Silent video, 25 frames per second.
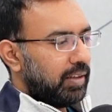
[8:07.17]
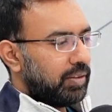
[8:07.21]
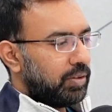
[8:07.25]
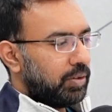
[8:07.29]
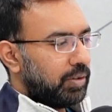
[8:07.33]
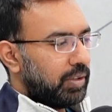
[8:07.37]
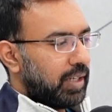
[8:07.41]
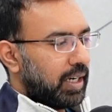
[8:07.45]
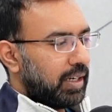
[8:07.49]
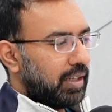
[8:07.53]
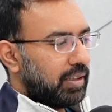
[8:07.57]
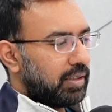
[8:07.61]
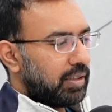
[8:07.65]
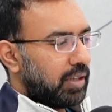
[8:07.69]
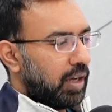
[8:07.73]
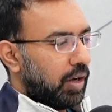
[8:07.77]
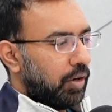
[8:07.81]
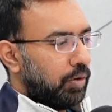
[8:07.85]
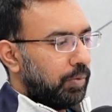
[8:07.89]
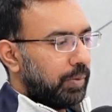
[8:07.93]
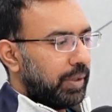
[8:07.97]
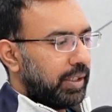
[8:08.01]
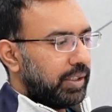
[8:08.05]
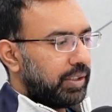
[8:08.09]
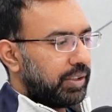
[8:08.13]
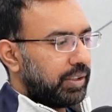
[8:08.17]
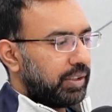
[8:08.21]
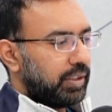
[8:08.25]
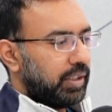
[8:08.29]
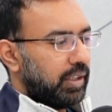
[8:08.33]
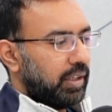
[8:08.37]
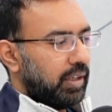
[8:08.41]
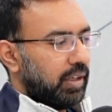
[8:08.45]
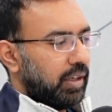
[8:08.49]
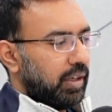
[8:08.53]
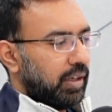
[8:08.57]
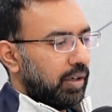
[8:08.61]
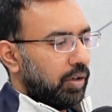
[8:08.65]
So that is how much
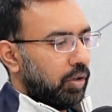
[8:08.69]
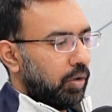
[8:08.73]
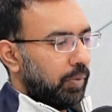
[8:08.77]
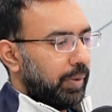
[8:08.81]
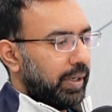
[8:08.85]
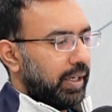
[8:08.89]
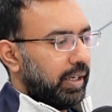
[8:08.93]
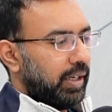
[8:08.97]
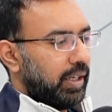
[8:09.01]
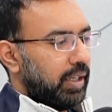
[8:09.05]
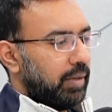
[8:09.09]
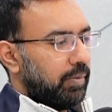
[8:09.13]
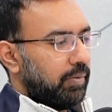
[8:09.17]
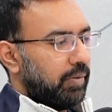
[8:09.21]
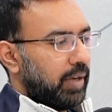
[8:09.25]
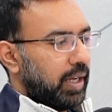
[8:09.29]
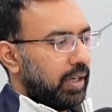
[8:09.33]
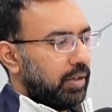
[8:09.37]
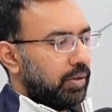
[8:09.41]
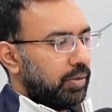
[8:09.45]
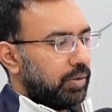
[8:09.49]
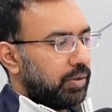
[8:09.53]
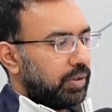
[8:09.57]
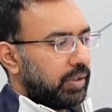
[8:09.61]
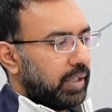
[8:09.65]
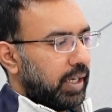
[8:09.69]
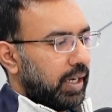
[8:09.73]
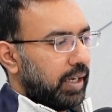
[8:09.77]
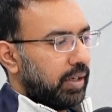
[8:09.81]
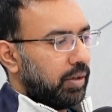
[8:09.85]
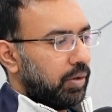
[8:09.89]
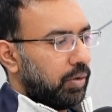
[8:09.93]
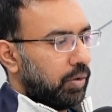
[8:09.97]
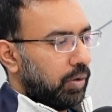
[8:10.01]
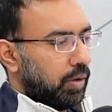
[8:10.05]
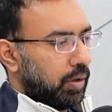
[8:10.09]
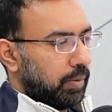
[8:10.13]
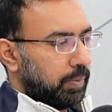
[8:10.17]
domain name values can
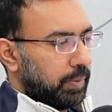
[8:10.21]
go